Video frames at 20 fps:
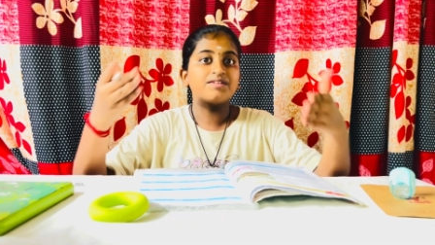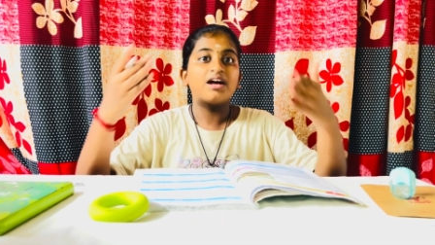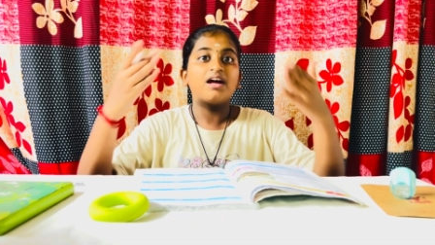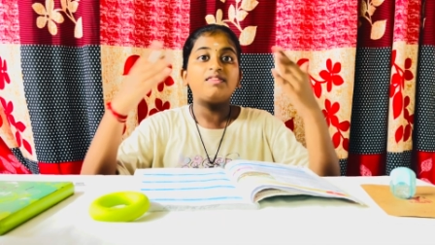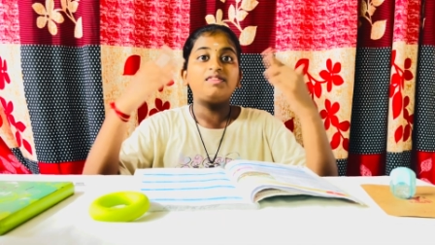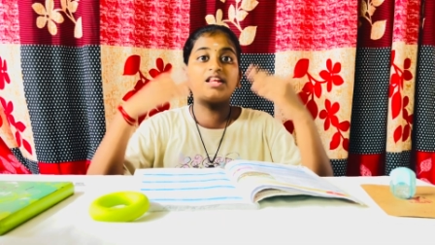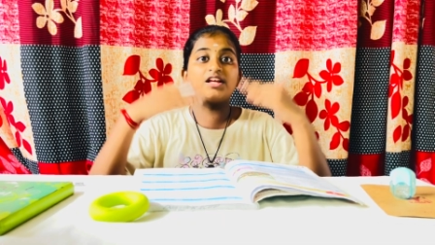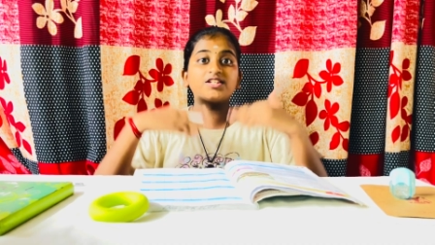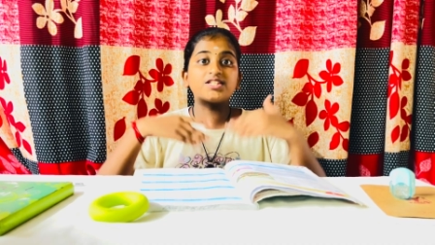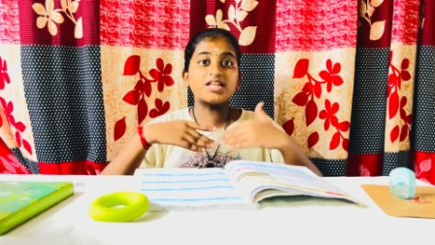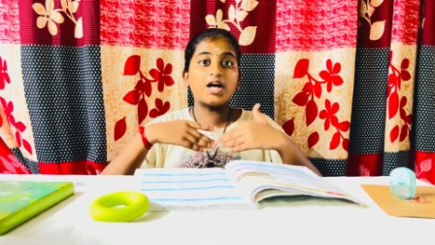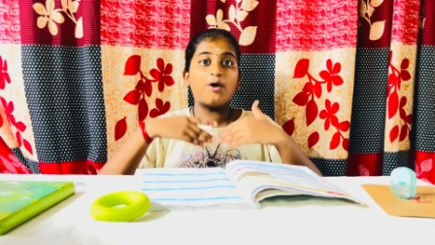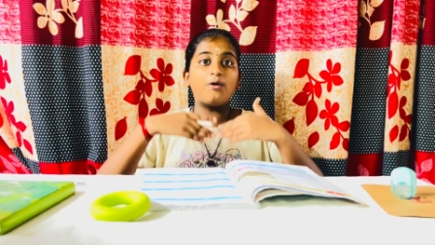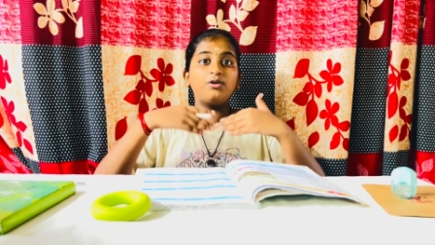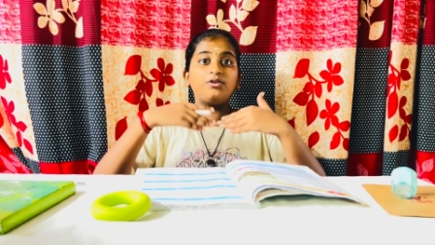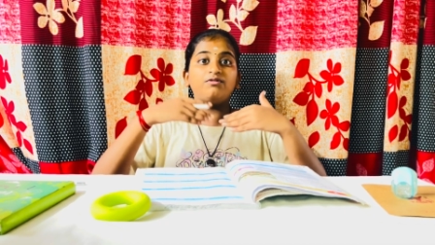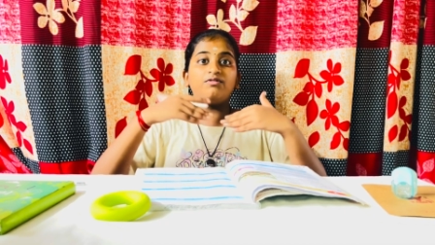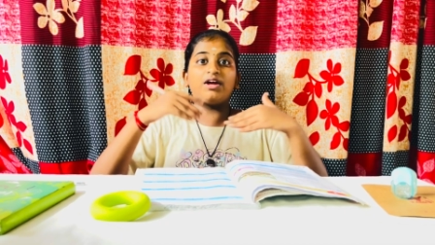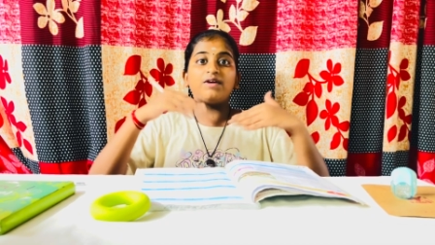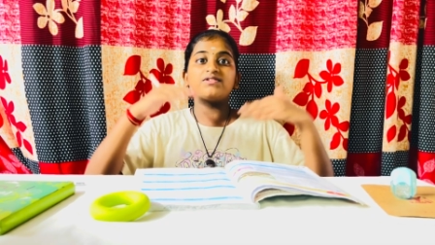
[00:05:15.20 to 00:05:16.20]
The
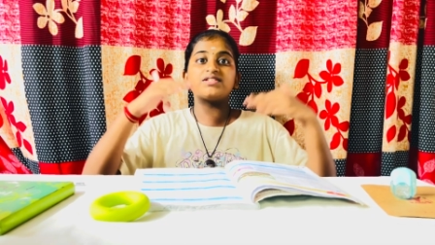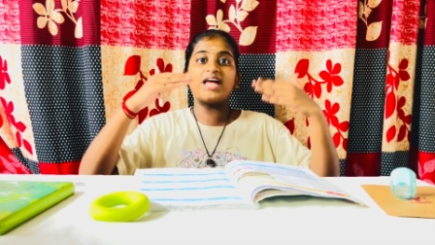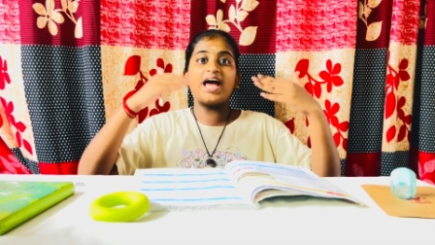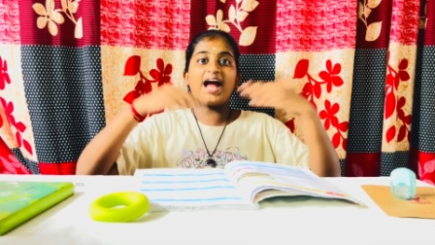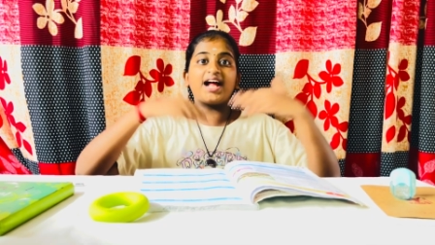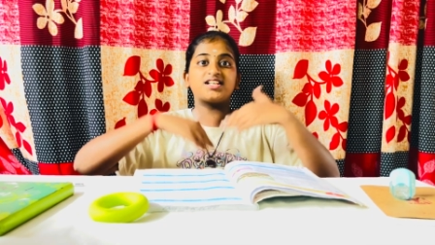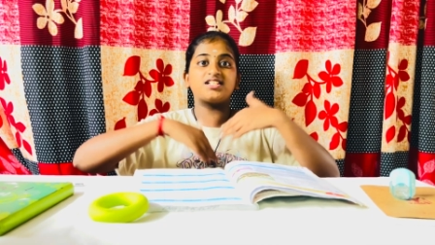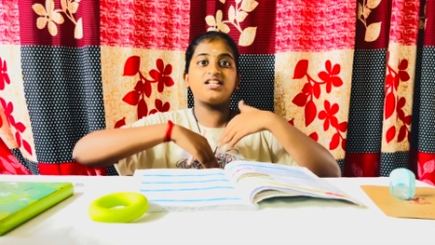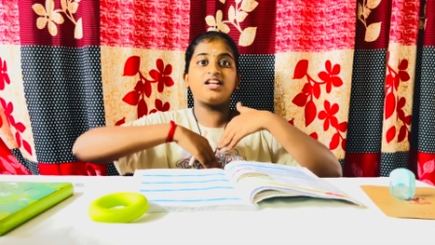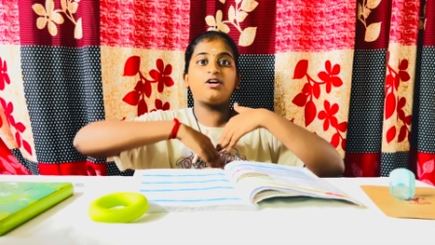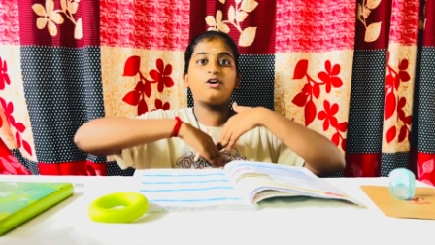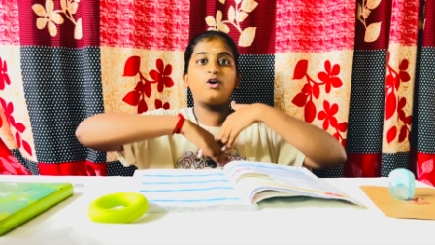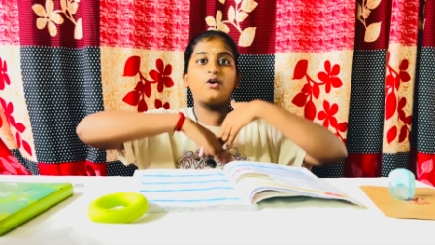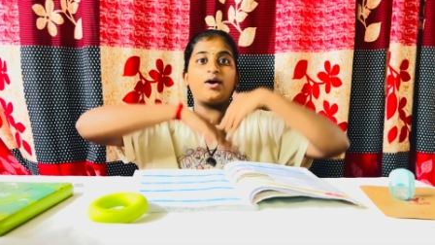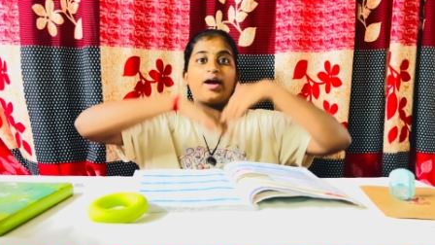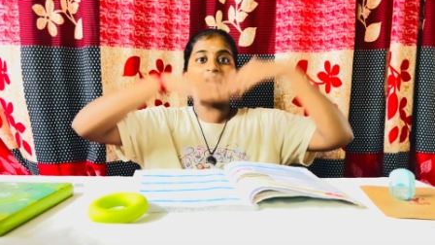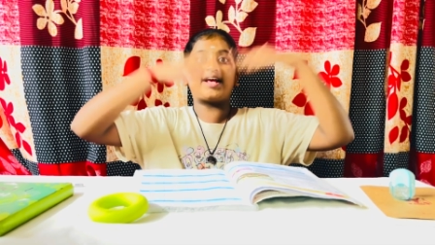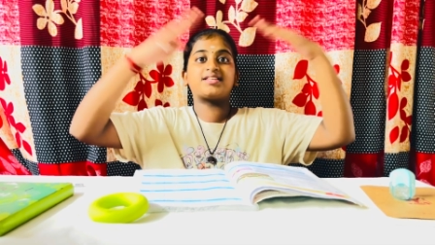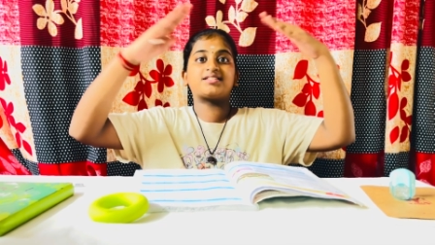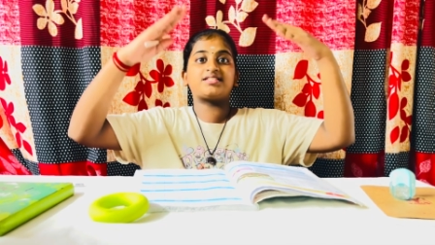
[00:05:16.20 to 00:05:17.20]
sound waves actually go
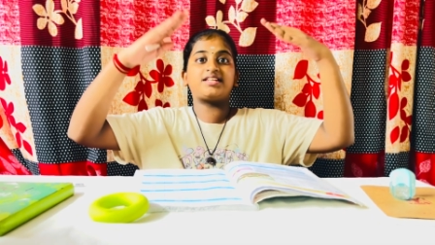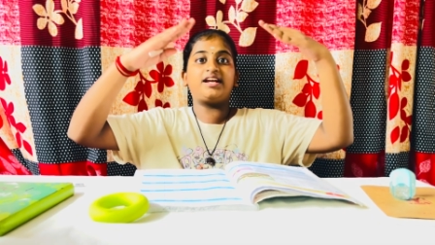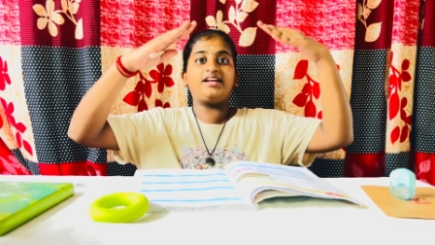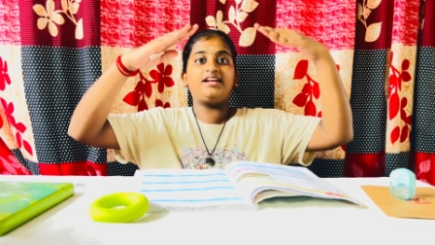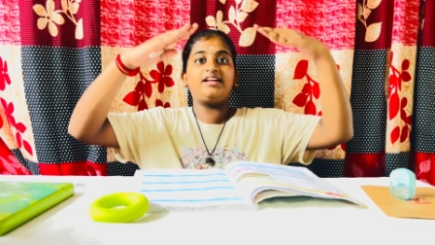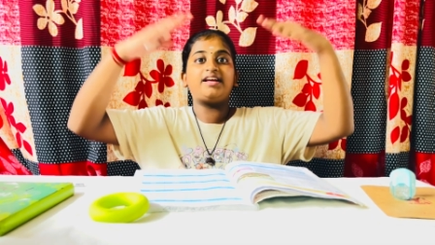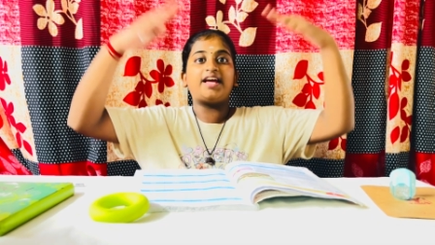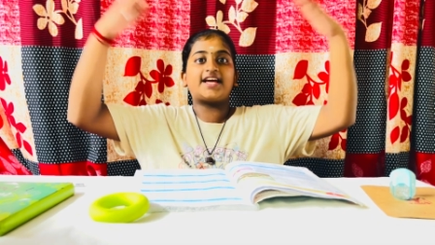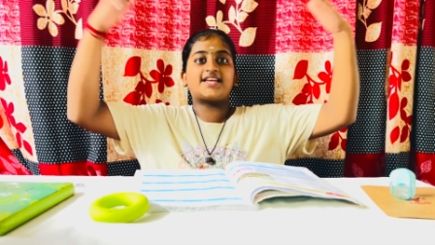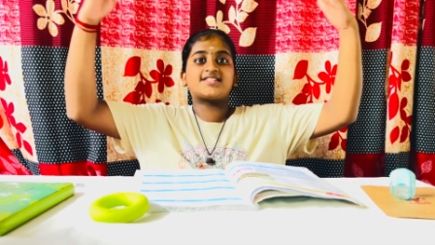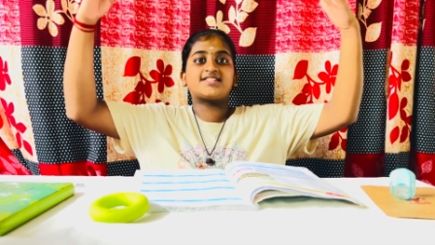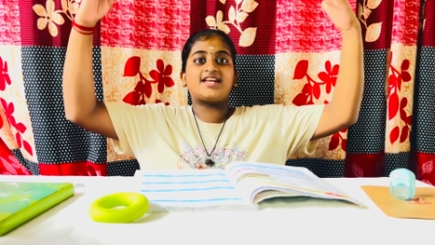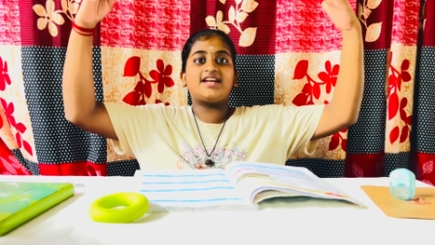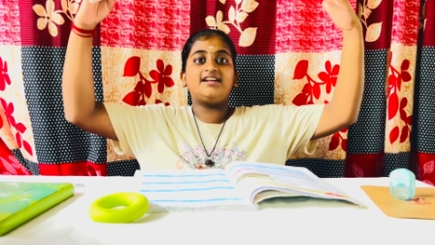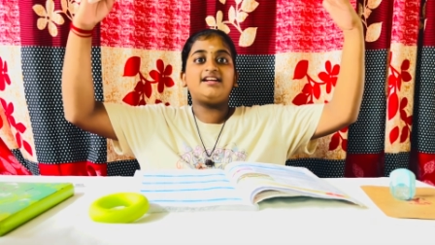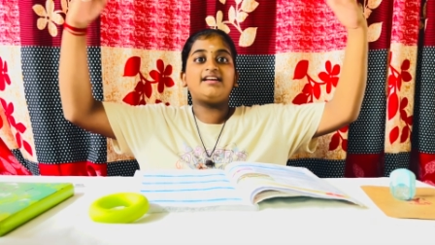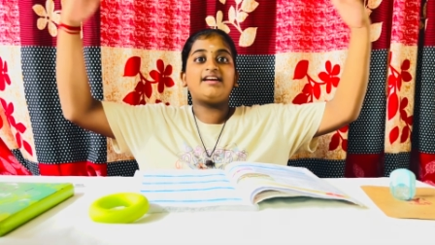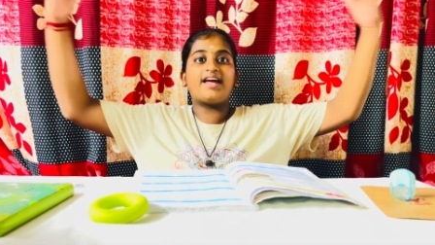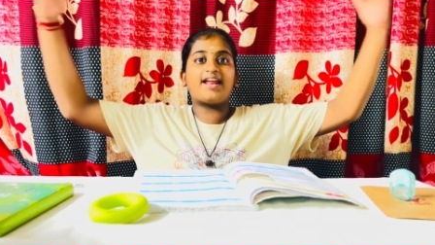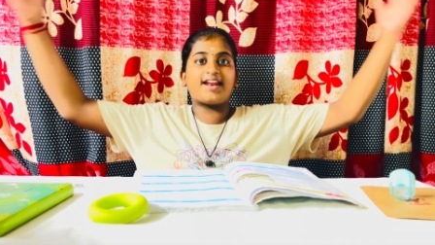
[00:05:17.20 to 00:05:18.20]
extending,
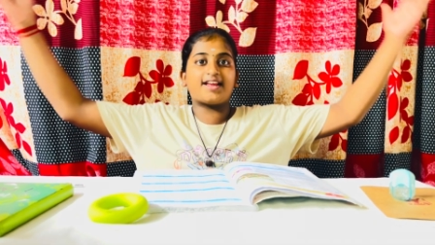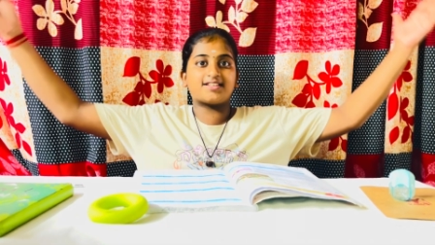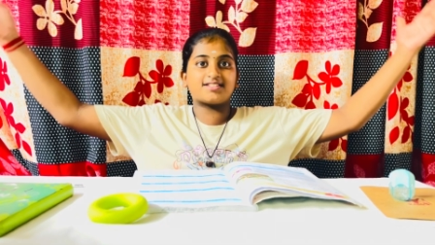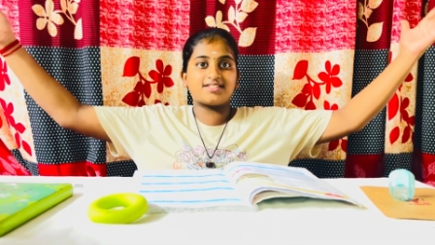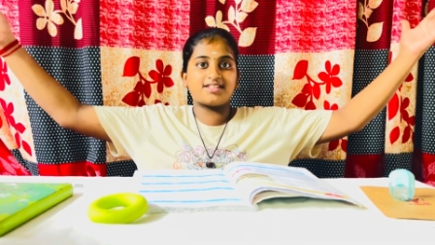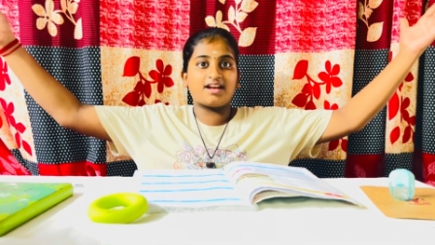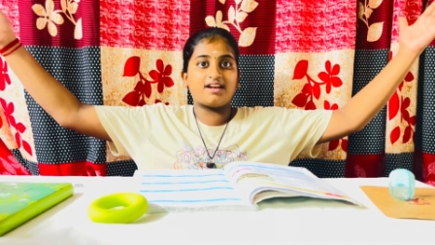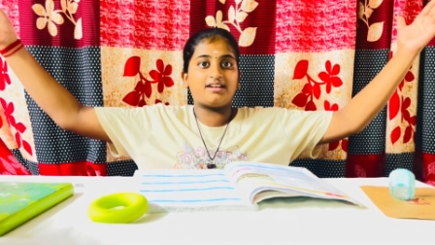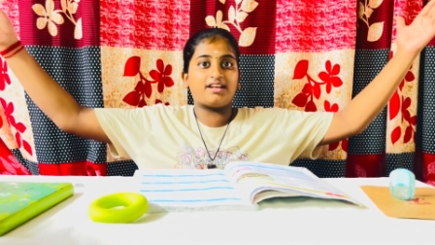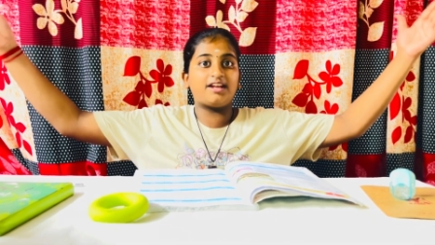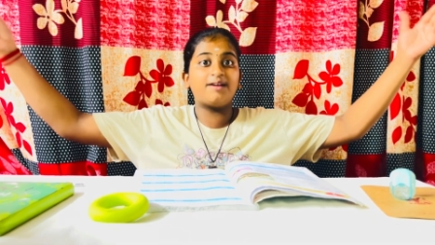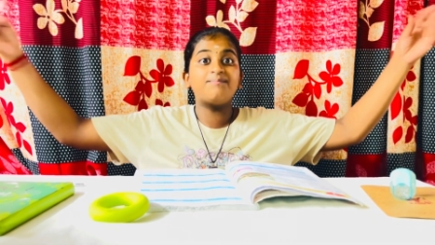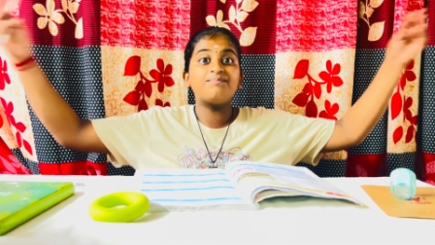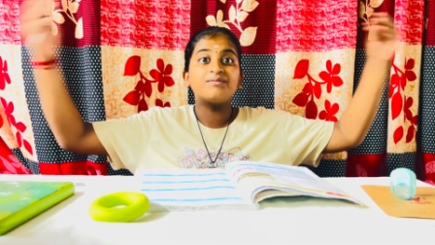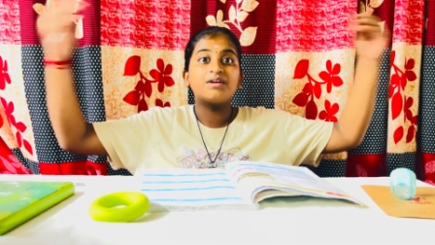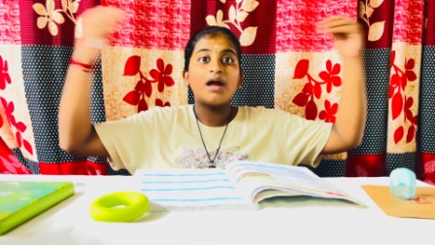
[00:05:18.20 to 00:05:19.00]
extending and extending,